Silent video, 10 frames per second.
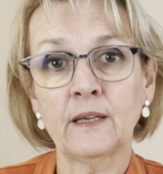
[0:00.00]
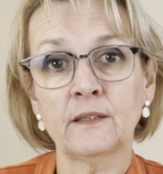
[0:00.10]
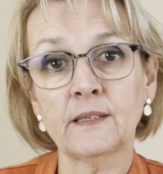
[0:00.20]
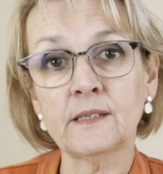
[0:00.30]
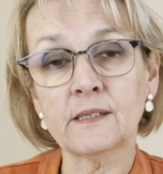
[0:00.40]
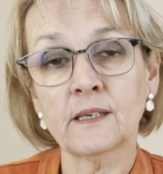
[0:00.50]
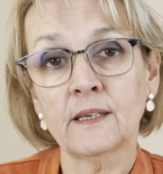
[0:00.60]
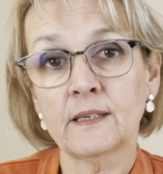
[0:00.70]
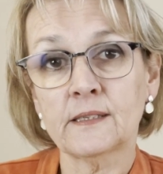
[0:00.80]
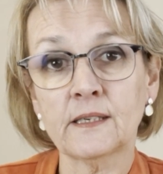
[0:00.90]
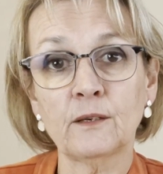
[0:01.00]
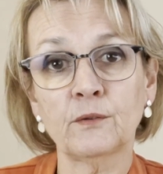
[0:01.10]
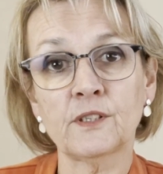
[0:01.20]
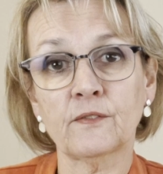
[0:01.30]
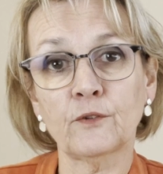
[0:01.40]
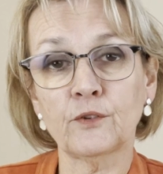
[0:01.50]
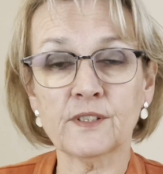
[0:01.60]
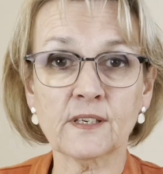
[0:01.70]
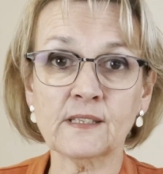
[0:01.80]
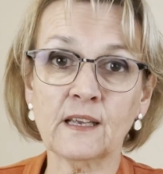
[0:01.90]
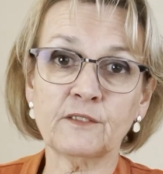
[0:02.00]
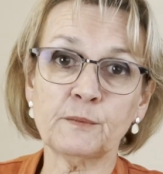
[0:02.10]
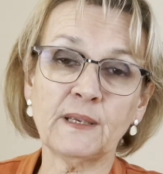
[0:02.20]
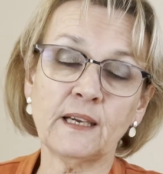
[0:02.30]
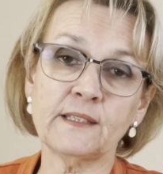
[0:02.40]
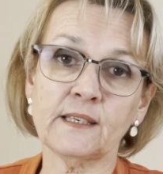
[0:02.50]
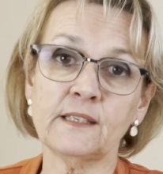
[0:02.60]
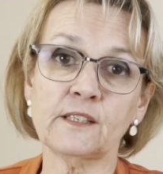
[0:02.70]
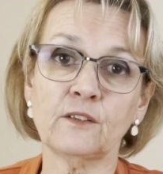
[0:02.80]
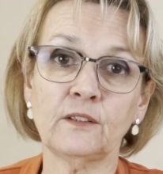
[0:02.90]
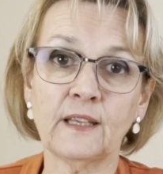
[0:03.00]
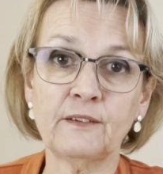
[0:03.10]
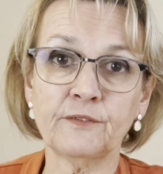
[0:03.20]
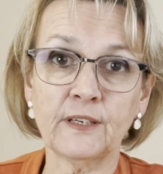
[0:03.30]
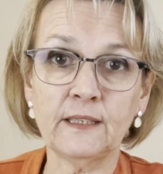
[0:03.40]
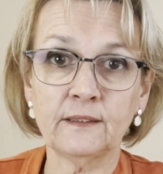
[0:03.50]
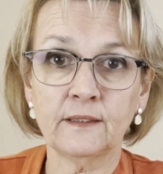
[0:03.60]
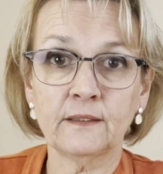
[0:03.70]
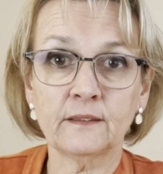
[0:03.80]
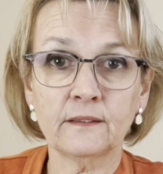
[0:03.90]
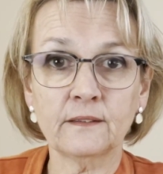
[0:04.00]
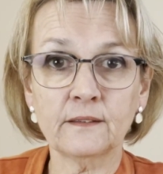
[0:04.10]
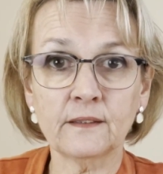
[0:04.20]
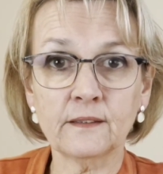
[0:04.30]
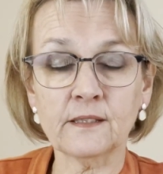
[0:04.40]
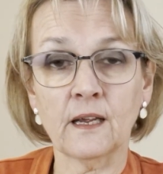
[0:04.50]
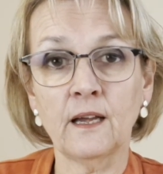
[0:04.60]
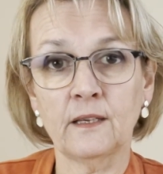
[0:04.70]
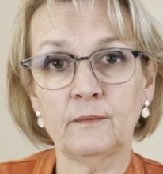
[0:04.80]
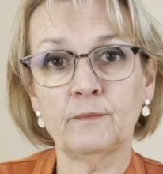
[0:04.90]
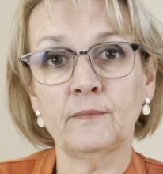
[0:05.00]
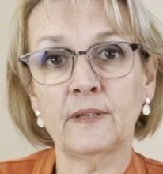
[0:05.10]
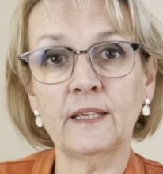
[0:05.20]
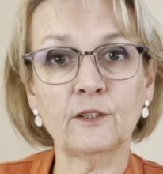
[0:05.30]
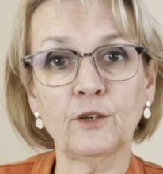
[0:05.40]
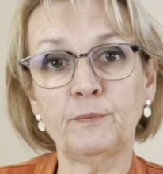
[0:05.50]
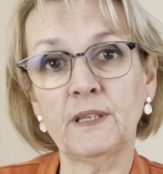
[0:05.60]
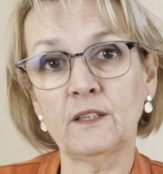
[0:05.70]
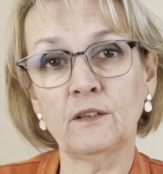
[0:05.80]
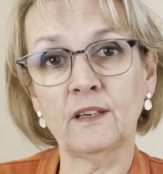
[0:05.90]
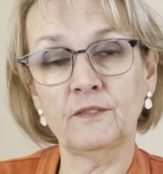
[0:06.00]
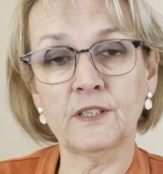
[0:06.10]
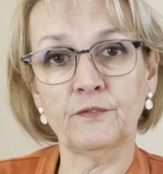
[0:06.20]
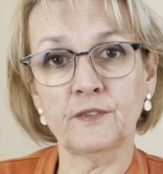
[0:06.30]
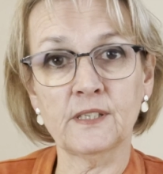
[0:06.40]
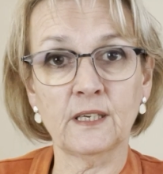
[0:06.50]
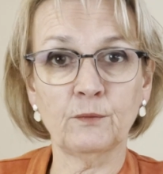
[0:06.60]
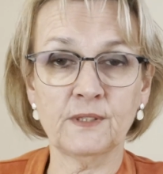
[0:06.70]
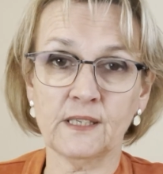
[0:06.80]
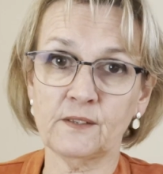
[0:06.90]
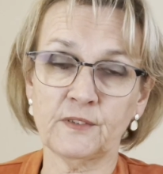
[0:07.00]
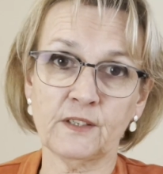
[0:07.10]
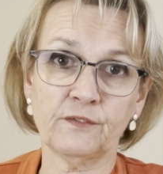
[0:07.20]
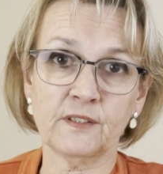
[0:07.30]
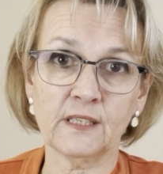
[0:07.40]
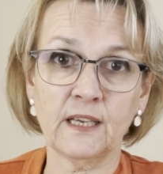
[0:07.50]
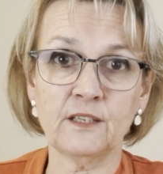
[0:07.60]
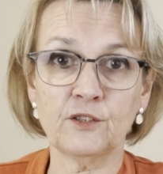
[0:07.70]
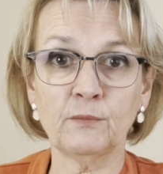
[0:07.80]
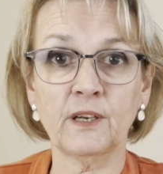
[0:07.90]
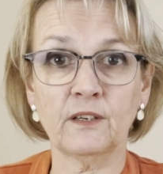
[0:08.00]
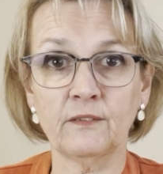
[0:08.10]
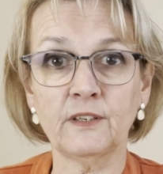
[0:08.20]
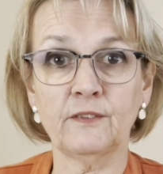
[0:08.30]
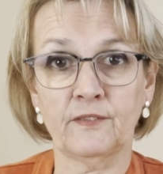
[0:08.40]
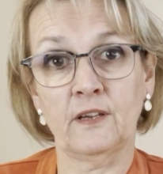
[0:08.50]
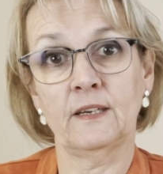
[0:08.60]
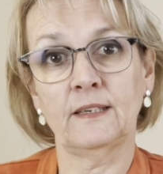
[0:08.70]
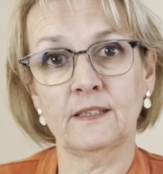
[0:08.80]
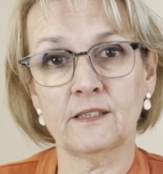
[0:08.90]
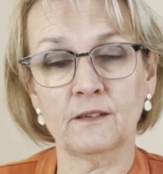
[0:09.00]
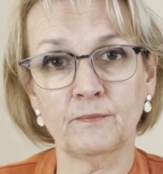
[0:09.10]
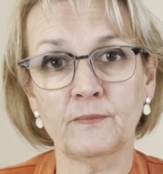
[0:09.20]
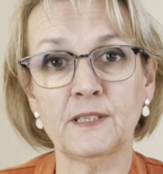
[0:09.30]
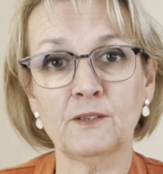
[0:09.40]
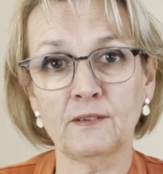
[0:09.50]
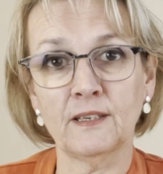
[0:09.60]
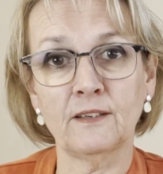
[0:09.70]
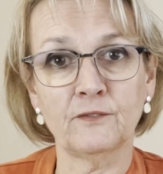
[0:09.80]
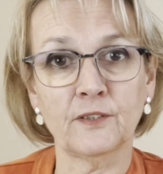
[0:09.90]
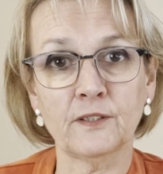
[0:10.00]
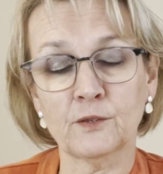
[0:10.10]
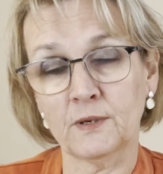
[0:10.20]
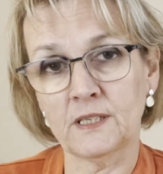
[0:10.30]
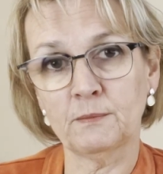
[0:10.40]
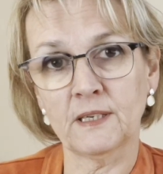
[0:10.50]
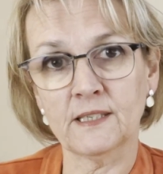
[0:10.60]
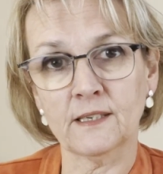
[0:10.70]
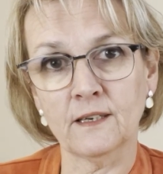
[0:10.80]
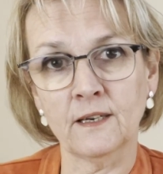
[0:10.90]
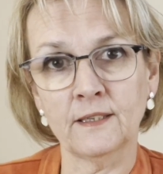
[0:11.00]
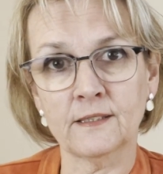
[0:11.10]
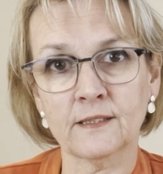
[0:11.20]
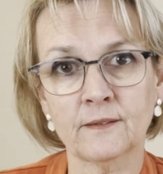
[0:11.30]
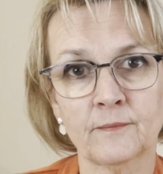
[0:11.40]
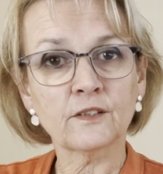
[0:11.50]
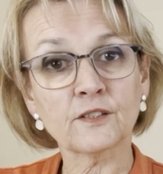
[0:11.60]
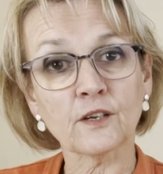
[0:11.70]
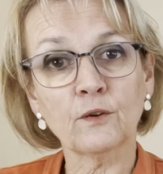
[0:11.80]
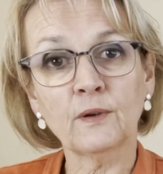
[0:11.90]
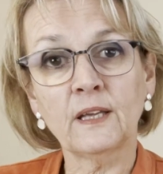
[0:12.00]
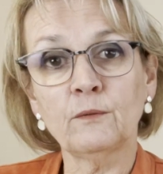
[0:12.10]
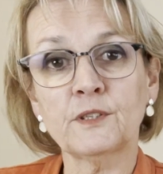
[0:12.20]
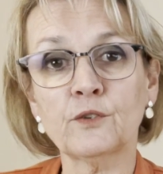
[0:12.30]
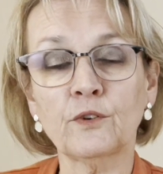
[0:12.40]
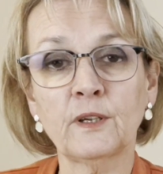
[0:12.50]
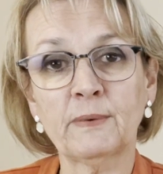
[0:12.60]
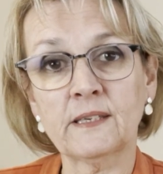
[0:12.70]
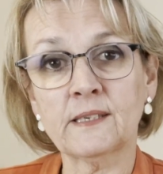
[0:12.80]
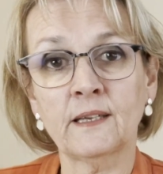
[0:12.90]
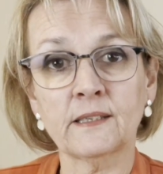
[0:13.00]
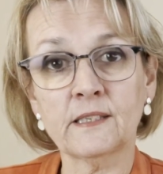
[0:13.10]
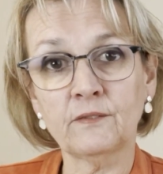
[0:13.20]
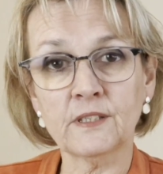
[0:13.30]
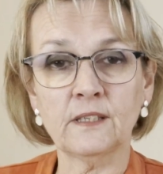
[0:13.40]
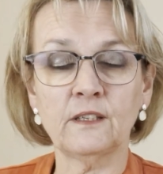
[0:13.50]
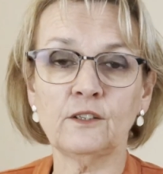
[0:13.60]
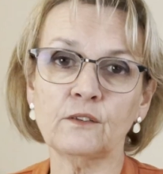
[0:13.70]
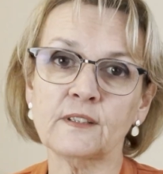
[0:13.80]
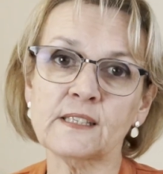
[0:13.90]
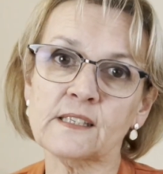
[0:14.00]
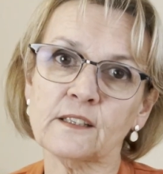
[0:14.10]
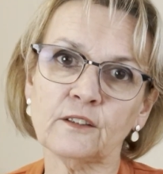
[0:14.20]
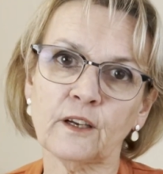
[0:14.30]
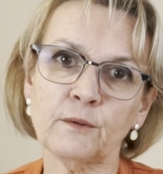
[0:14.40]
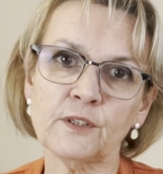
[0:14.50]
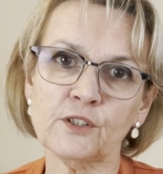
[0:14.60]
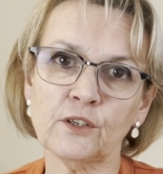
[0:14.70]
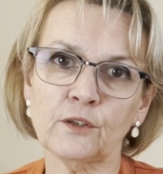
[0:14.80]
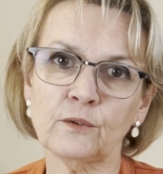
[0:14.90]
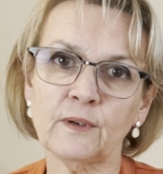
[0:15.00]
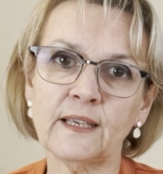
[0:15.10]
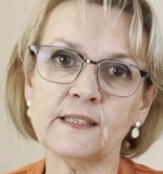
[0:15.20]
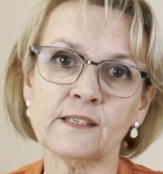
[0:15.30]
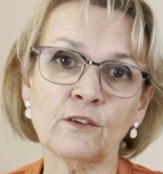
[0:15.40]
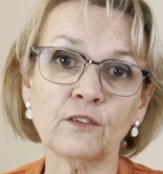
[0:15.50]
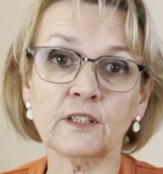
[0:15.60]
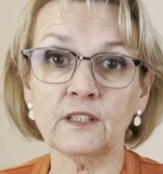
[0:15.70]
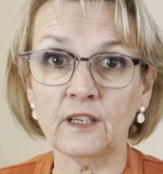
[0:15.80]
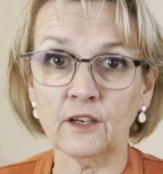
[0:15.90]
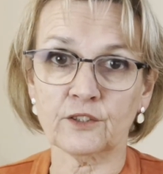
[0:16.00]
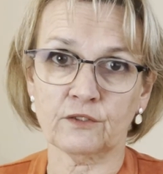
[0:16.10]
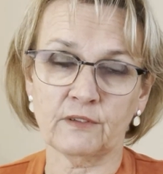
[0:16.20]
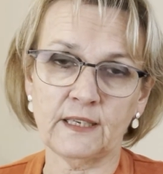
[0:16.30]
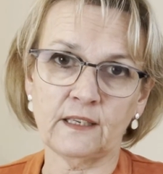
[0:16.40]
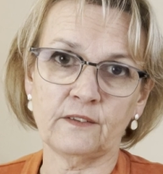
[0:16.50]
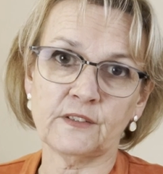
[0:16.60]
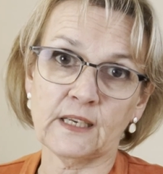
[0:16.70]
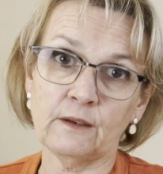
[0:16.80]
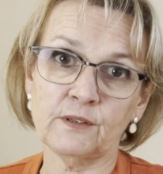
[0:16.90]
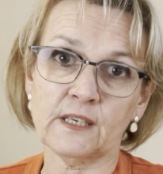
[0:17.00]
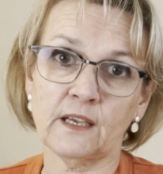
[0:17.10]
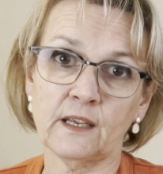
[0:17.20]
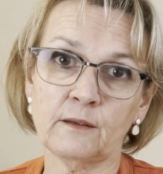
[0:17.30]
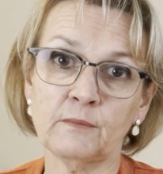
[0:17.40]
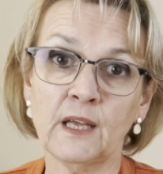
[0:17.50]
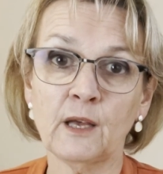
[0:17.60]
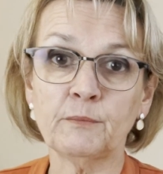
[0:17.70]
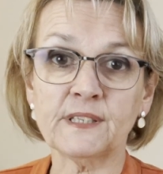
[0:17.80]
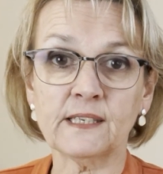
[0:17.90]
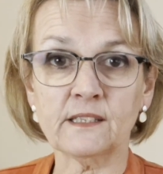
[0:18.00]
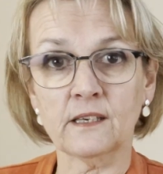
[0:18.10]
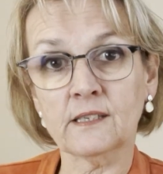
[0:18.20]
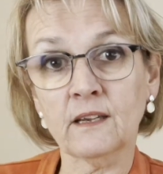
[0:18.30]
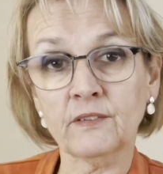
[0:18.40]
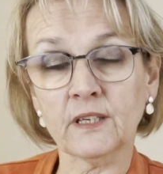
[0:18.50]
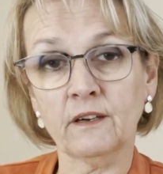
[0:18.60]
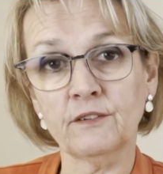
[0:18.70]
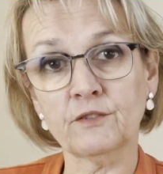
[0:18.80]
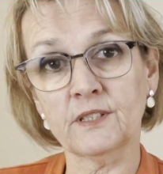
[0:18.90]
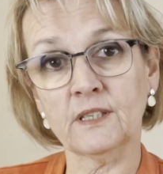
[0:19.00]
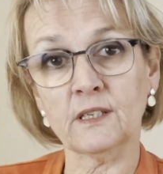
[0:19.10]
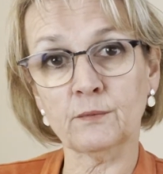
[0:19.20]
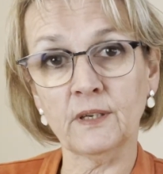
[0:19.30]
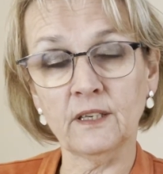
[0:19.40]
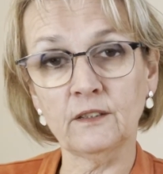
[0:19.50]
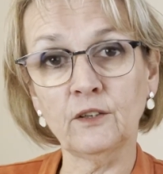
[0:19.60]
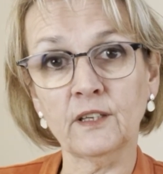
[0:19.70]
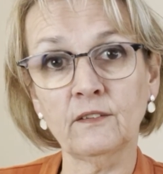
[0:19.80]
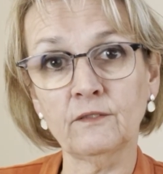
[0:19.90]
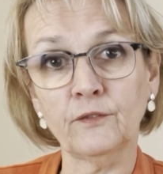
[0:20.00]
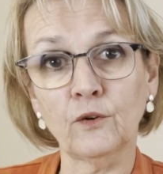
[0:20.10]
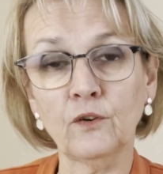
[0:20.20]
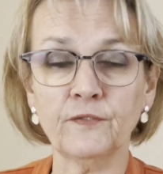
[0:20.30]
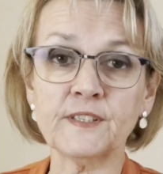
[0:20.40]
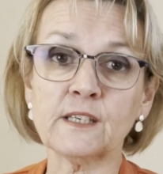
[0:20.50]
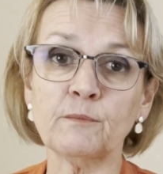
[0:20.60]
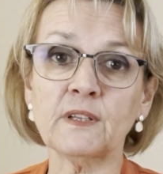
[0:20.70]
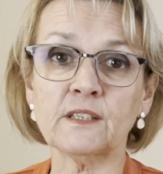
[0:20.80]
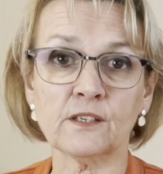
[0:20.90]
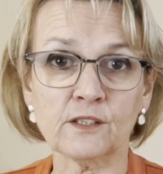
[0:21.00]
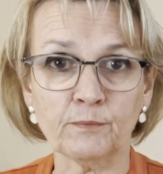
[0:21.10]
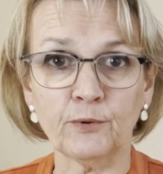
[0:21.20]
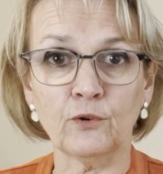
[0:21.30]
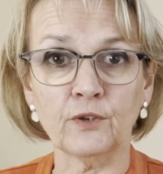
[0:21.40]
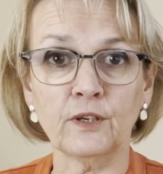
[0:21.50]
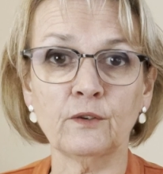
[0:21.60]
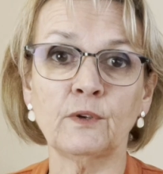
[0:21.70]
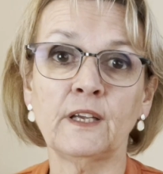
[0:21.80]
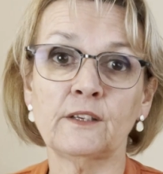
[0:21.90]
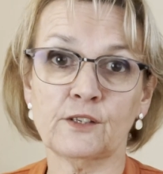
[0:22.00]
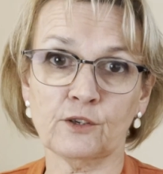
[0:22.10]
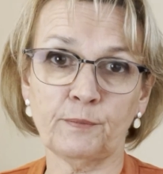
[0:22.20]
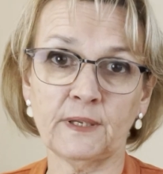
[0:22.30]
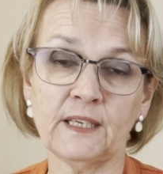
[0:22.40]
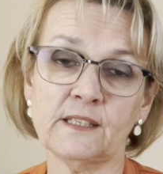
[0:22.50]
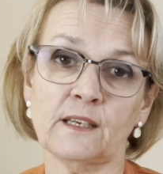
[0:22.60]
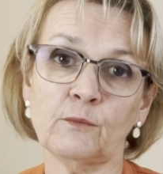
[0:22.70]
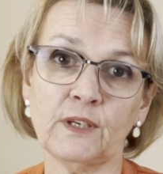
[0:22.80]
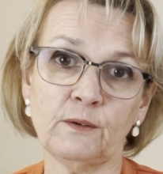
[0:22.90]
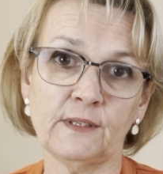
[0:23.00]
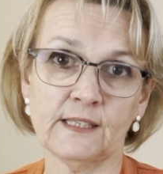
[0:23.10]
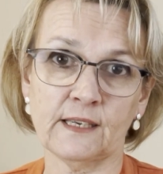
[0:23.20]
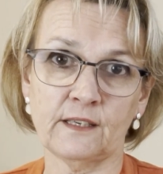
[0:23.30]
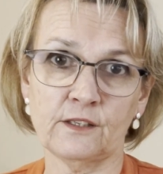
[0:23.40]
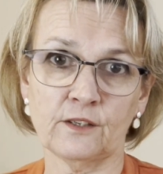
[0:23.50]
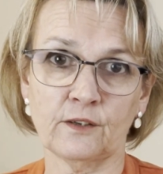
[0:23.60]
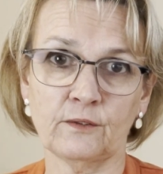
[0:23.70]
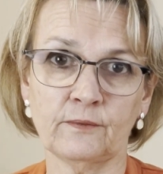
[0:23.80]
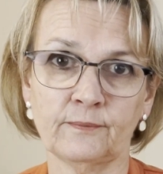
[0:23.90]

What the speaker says: This sequence, of course, doesn't have to be identical every time. It could be that you have different sequences for different days. You might not have enough ironing to be doing it for 20 minutes a night. So here we're talking about an activity that you can still go and do. It's not the luxury of downtime, but it does have the characteristics we're looking for something to support you stopping eating when you intend to.